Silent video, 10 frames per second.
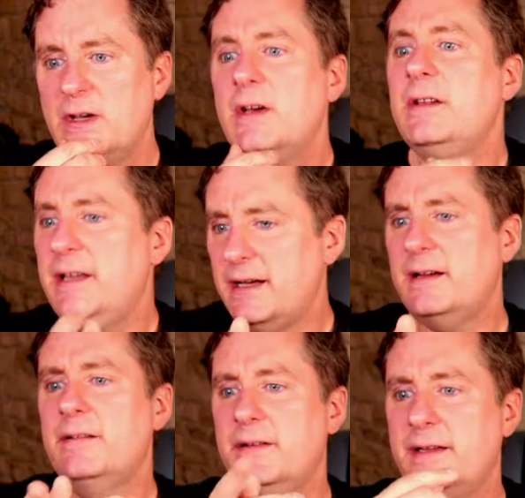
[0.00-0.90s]

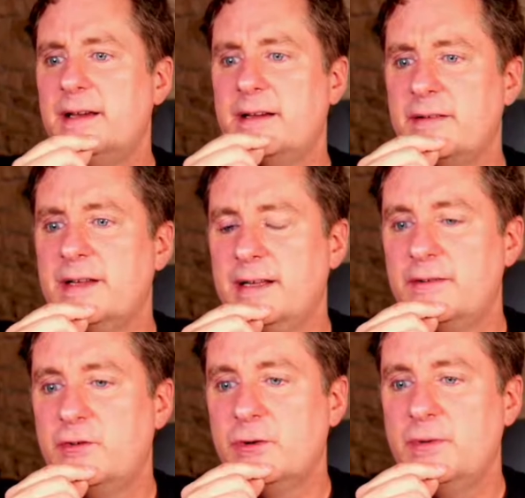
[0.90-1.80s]
Yeah,
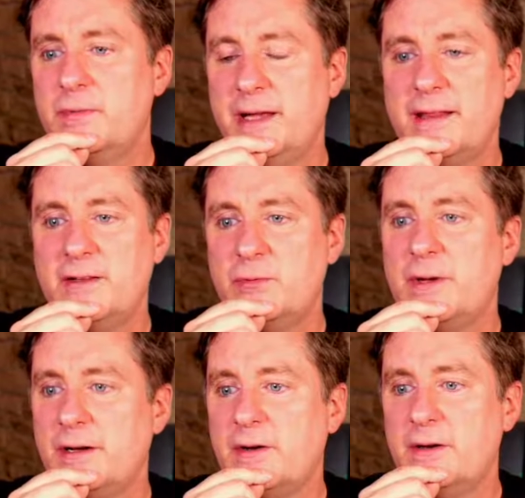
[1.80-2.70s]
and Drew, yeah, that's what
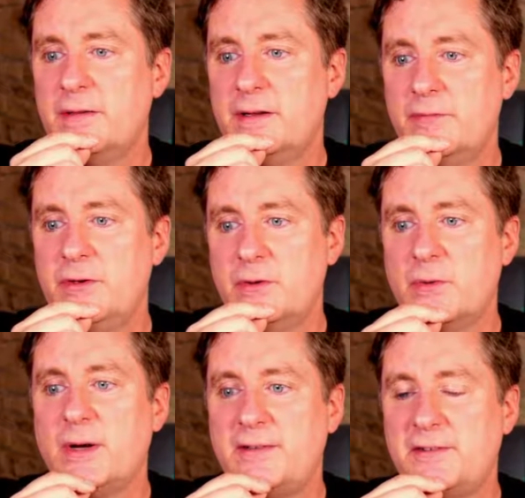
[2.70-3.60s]
I heard, that if you do the
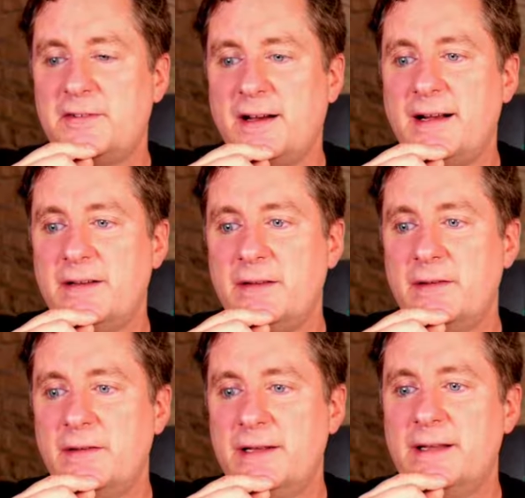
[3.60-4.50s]
right style,
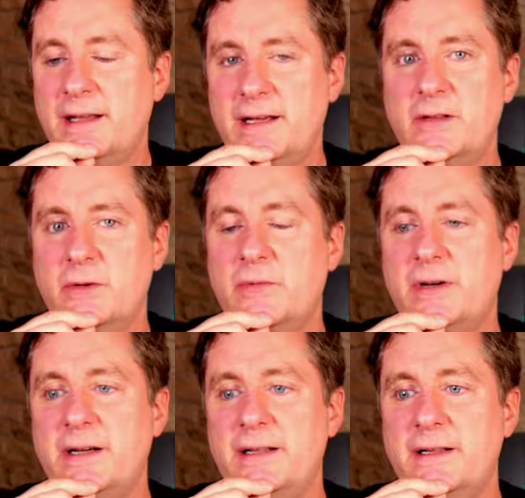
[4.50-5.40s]
that it can look
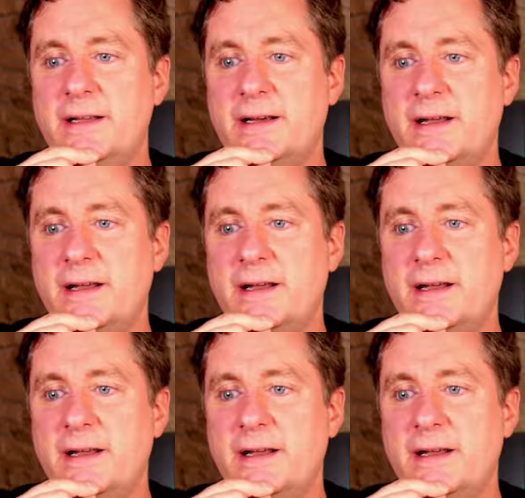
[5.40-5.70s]
fine, and